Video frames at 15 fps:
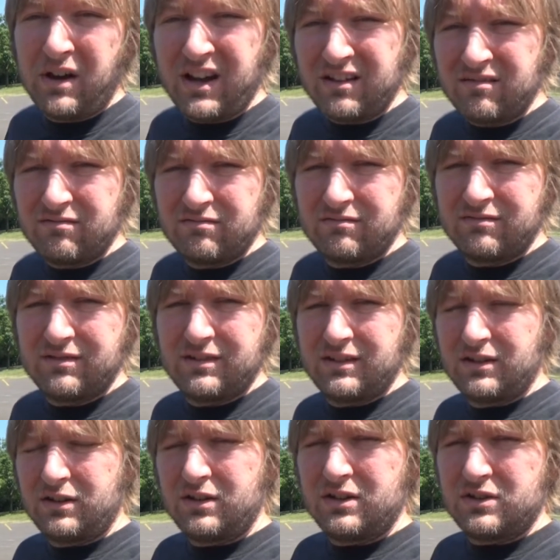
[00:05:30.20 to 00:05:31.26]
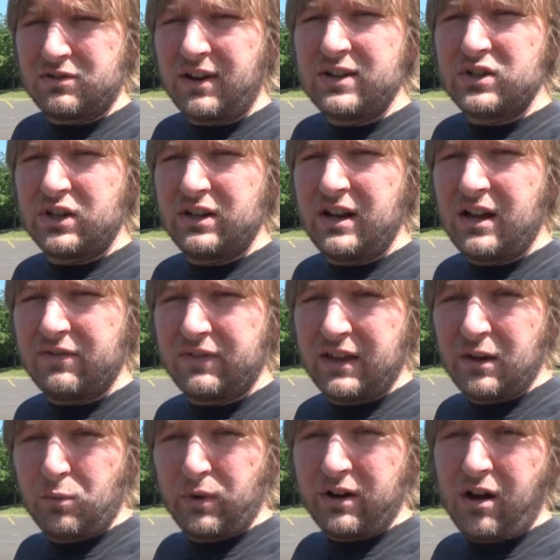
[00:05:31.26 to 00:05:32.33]
but strangely enough,
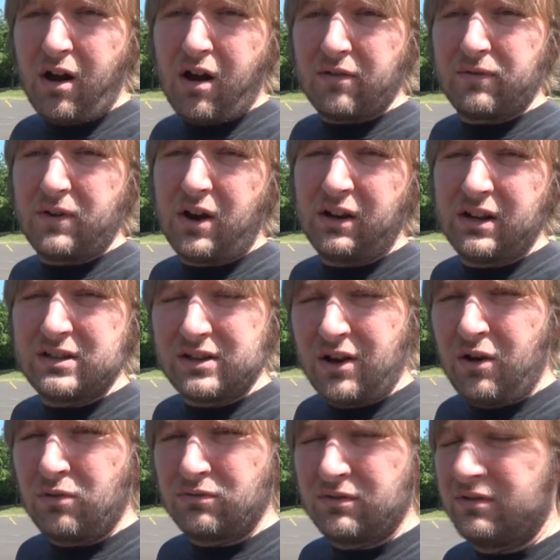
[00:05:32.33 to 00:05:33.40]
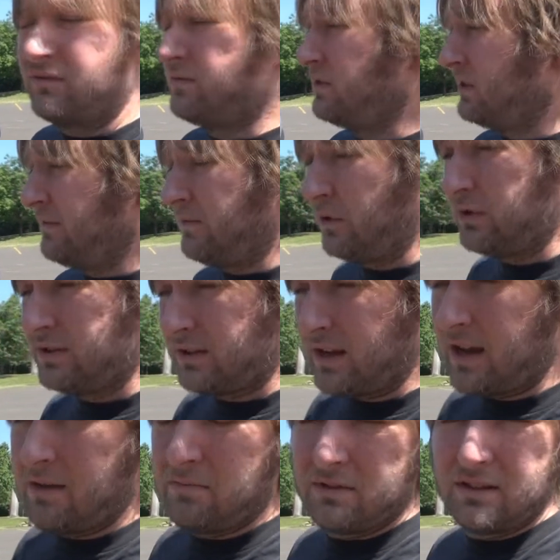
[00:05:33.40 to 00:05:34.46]
it went off on its own for the first
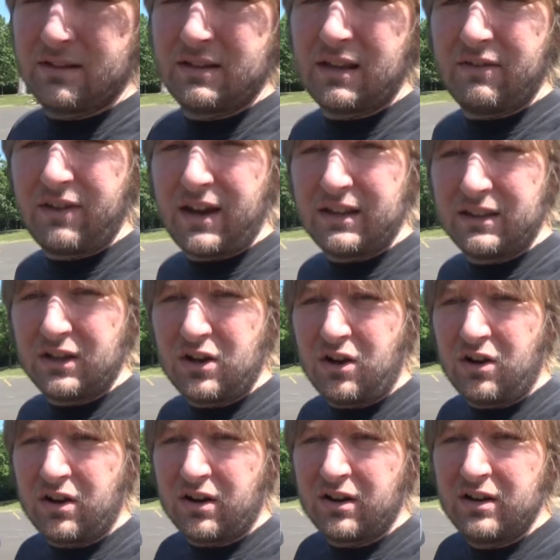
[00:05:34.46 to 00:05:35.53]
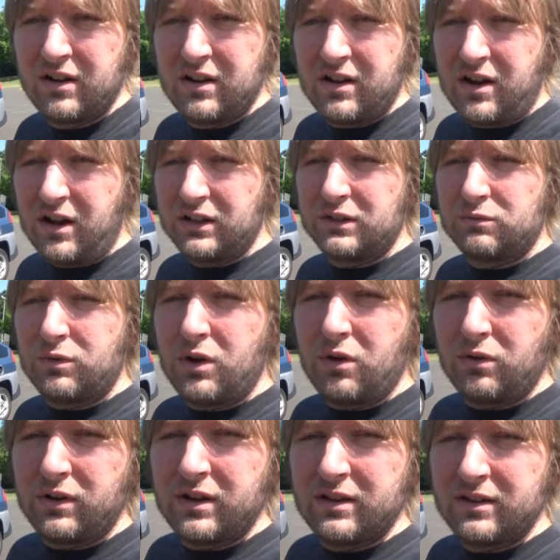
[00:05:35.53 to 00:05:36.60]
time since I've had the car on the
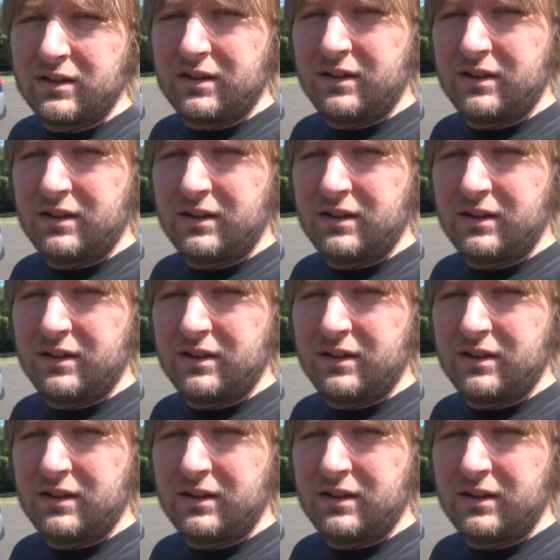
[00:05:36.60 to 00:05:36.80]
road.